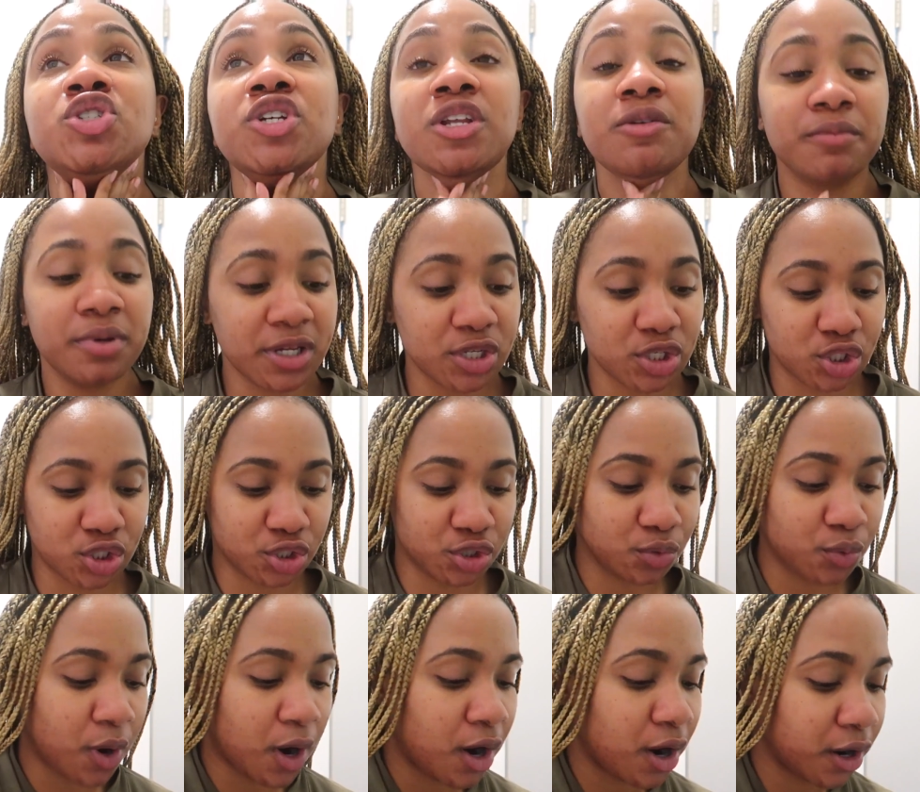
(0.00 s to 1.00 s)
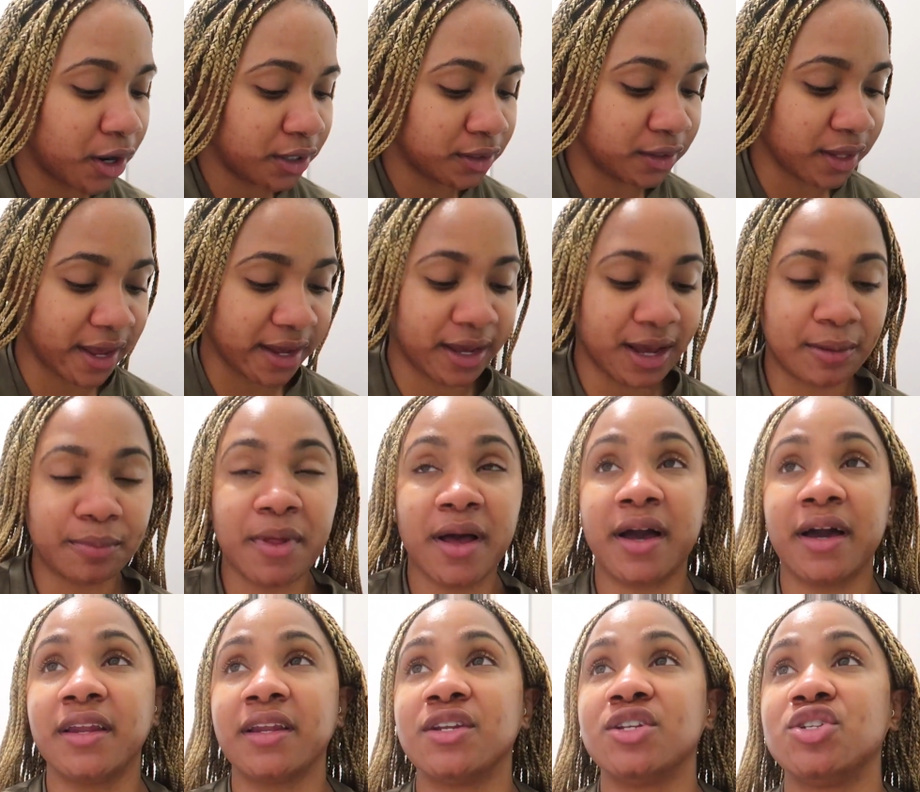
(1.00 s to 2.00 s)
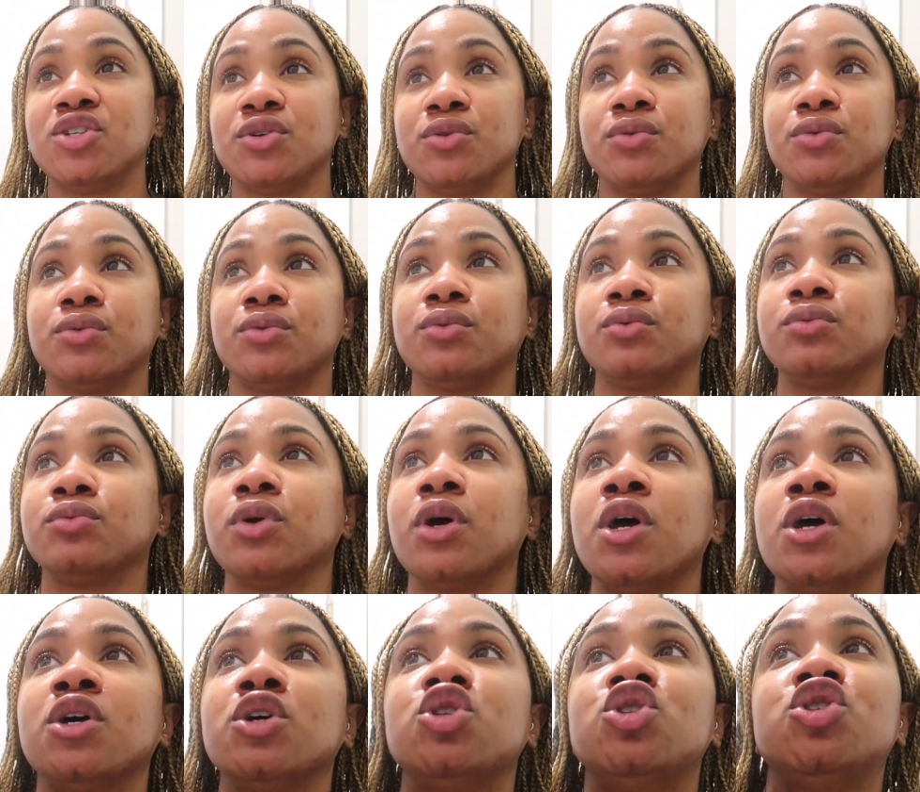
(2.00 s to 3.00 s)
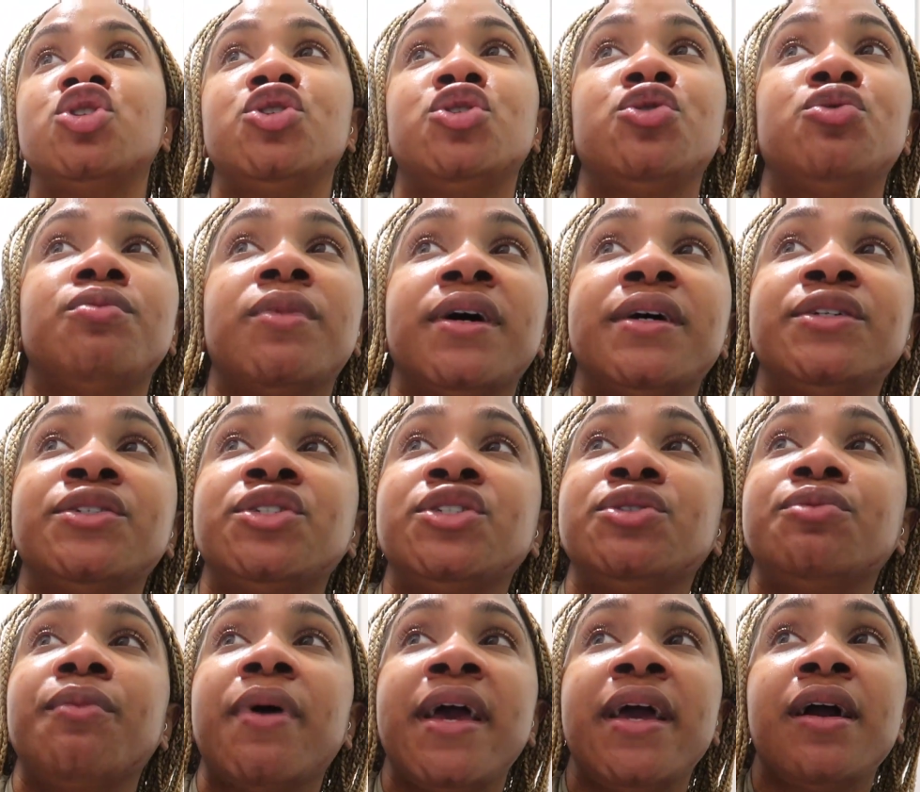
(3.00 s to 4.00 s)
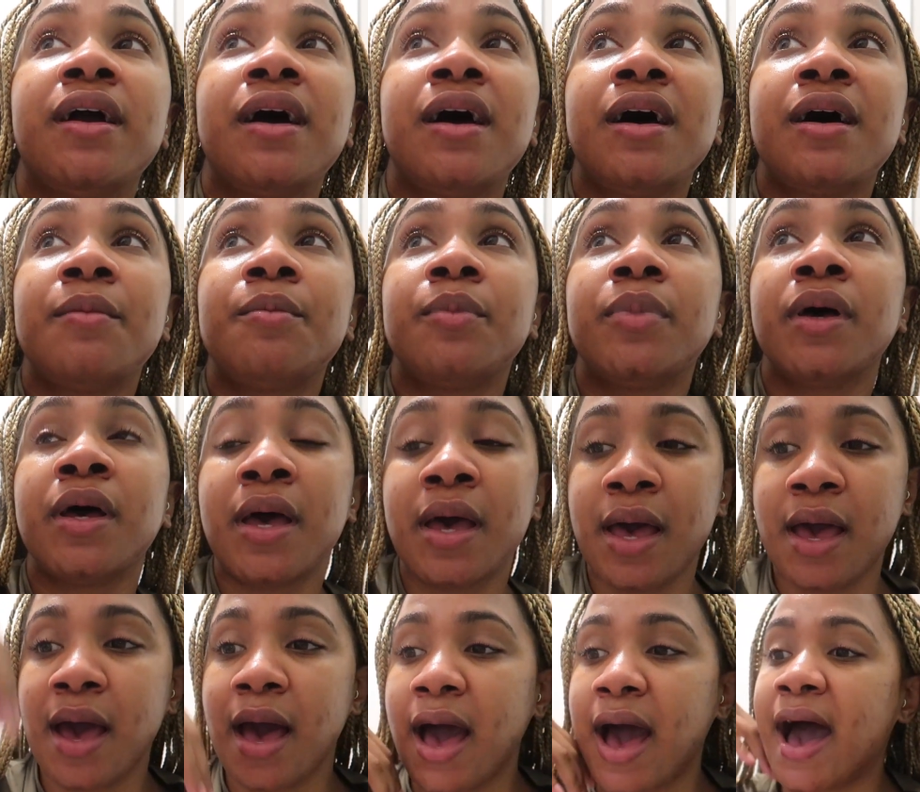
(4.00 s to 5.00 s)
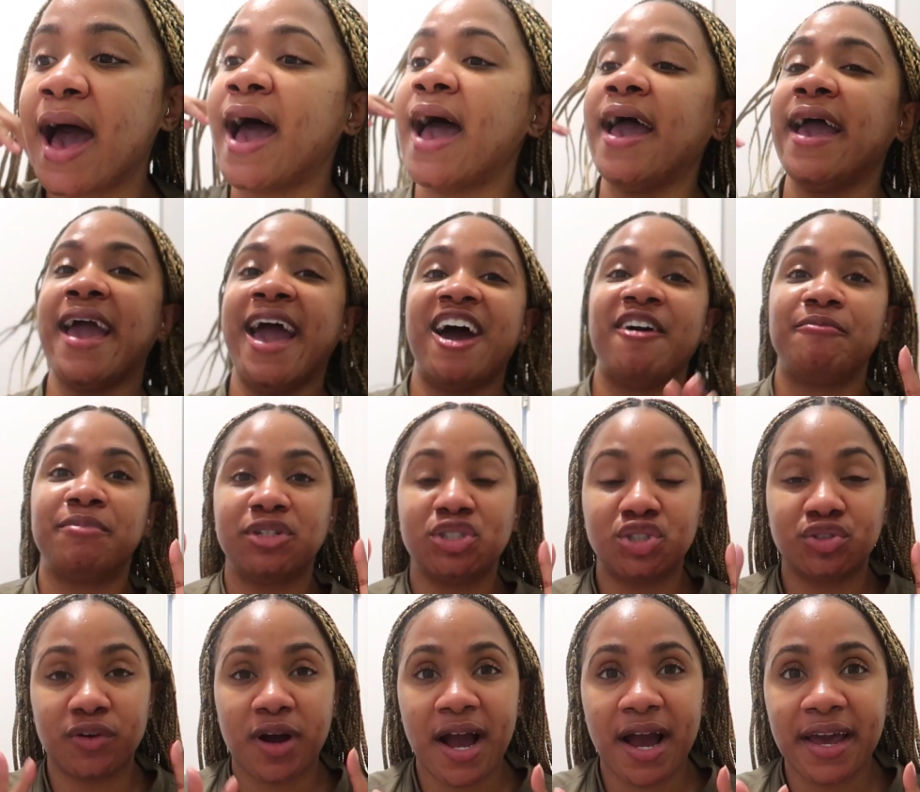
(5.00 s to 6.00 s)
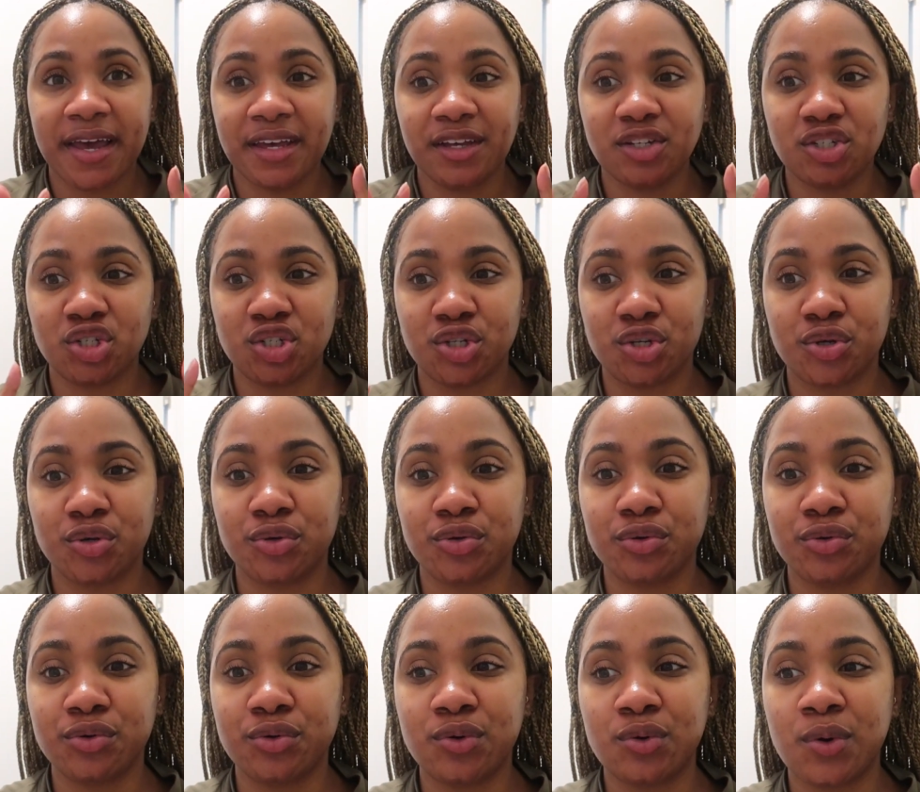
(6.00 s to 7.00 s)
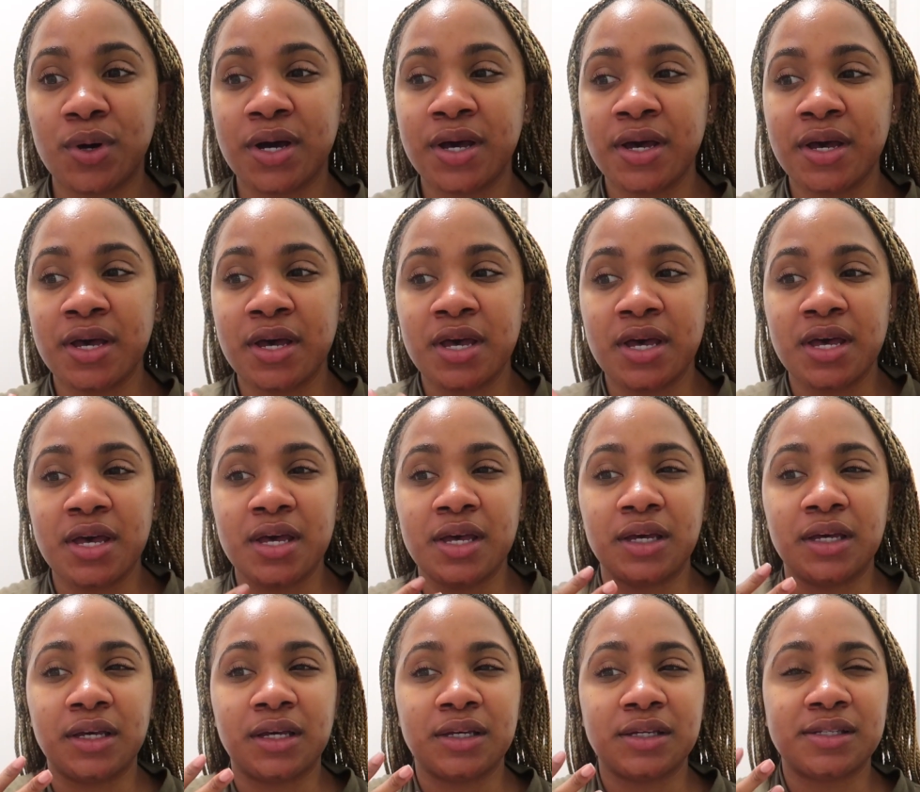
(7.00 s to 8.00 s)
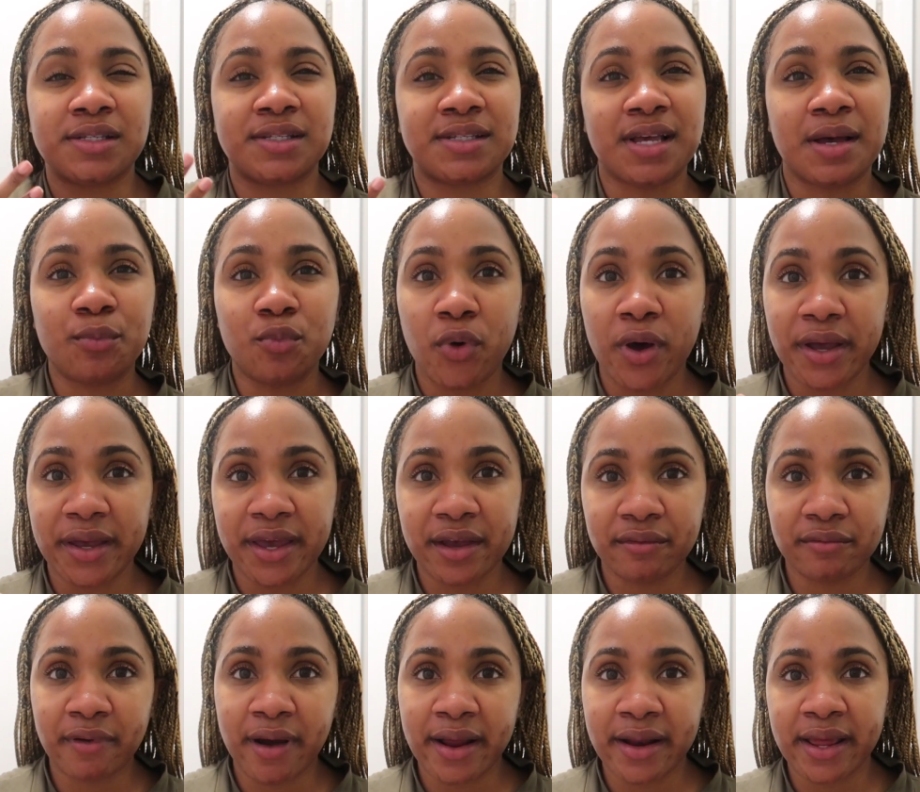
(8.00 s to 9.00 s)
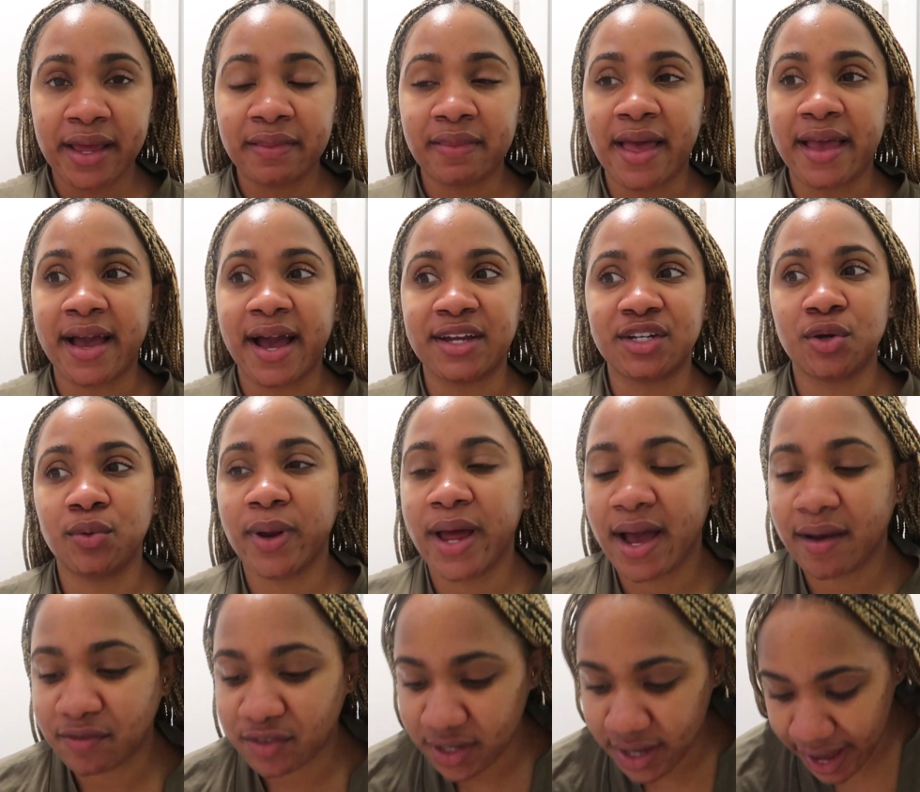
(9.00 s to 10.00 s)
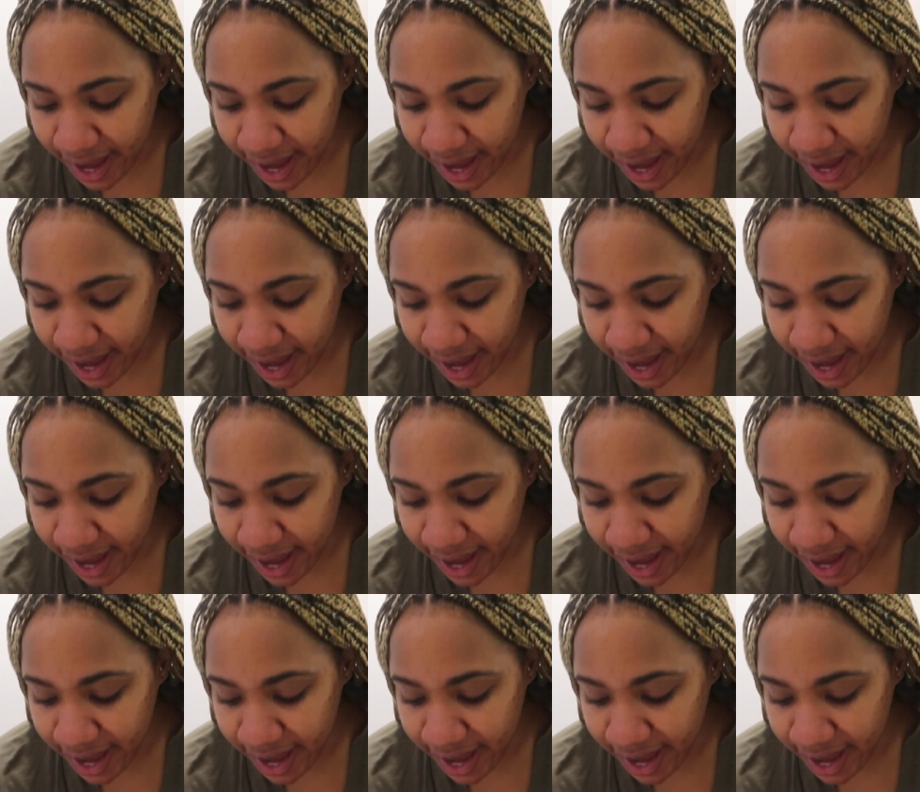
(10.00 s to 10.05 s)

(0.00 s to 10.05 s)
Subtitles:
shouldn't be too hard. Like I'm not gonna do too much makeup. I have been trying to somewhat get ready. Like I don't have to